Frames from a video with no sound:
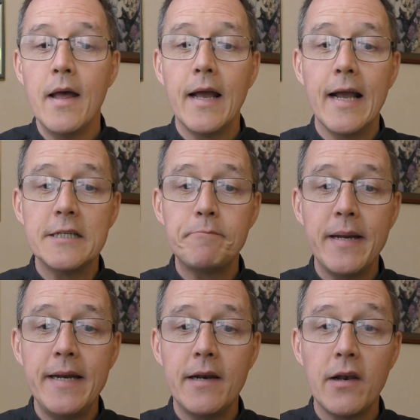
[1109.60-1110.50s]
It's
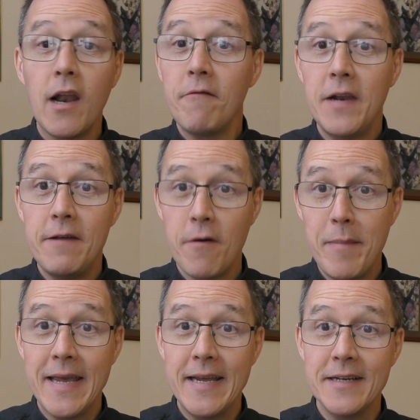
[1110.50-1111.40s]
been lovely for
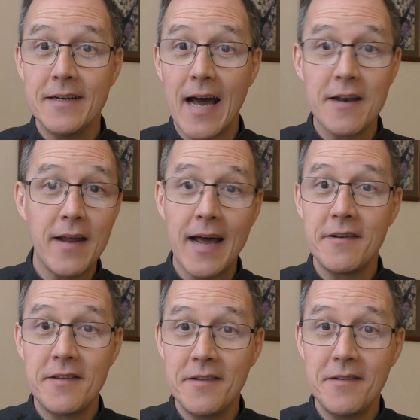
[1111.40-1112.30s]
me and
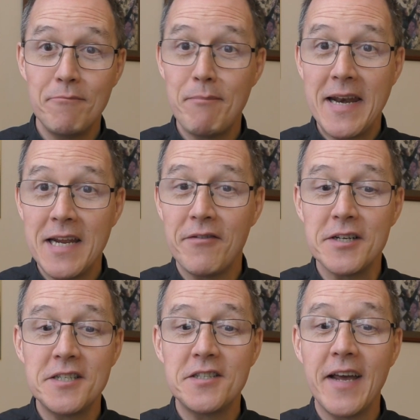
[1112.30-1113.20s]
many of
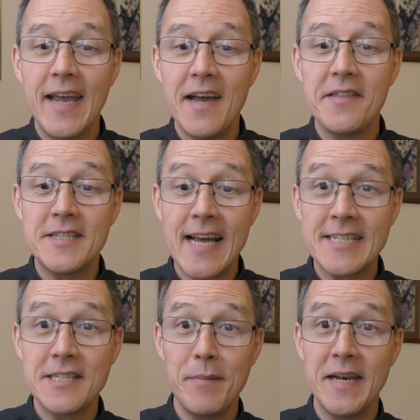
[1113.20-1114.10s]
us to hear the
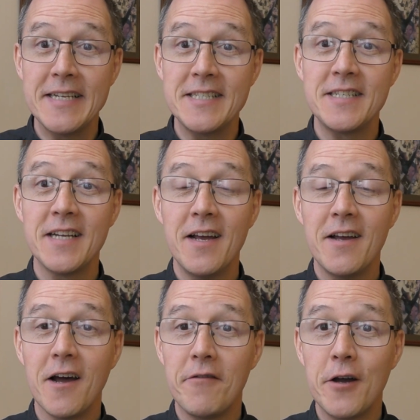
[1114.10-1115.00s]
testimonies
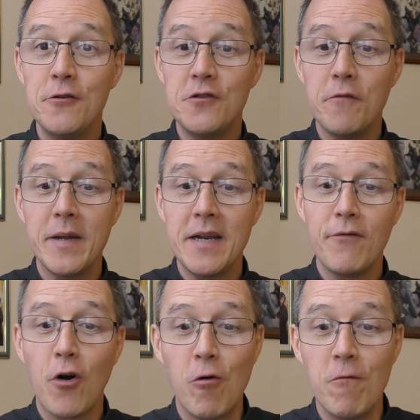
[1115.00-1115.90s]
of those who've been
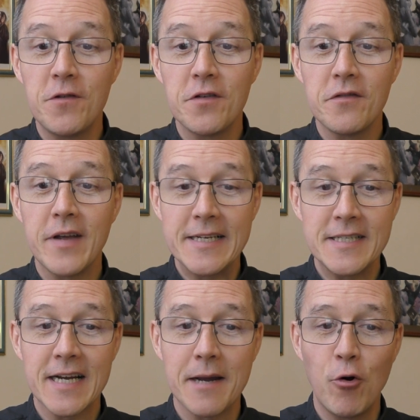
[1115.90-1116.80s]
involved in
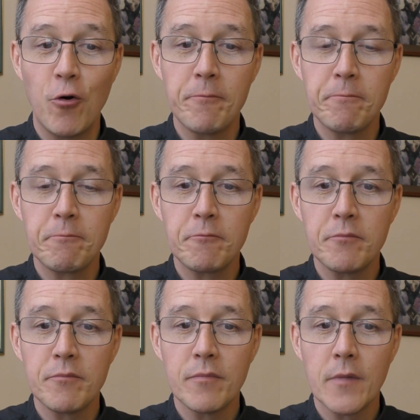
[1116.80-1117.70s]
Sycamore.
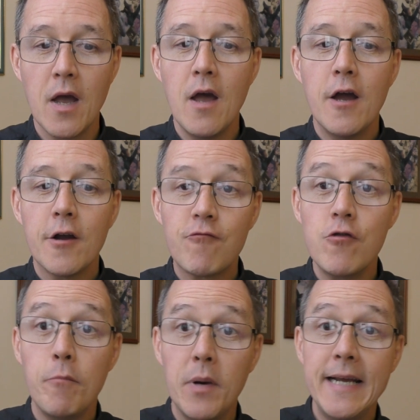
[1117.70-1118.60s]

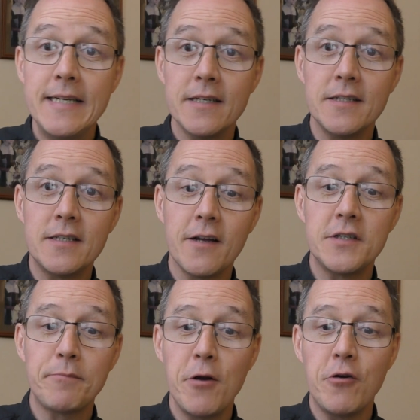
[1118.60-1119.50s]
Group leaders have
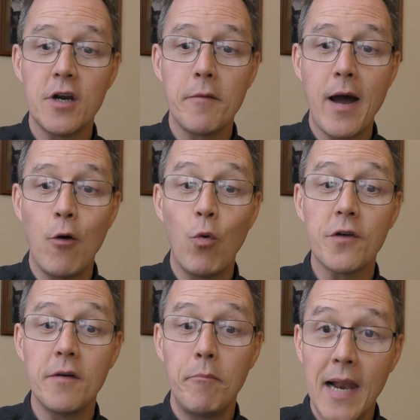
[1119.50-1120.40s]
spoken about what
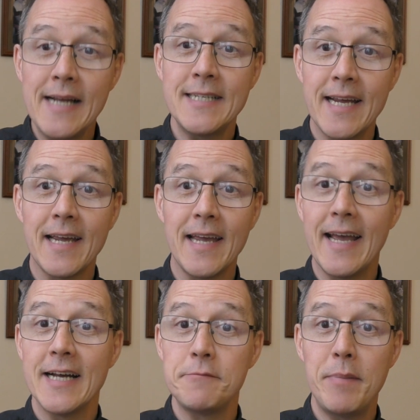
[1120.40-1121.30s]
a blessing it
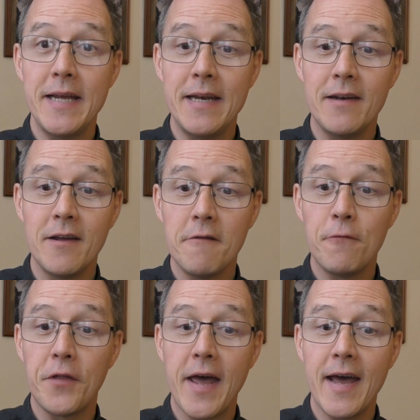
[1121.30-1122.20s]
has been for
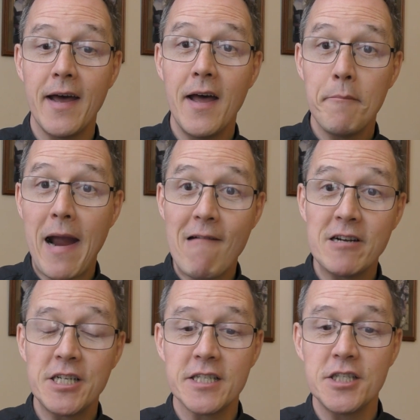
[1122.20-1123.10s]
their
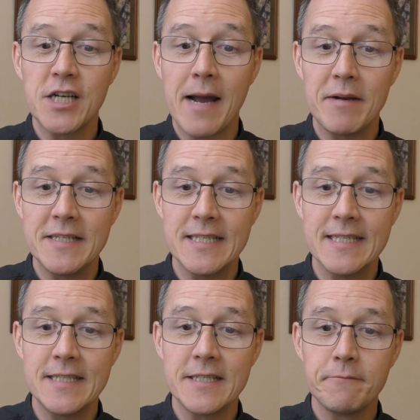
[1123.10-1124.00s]
parishes and chaplaincies.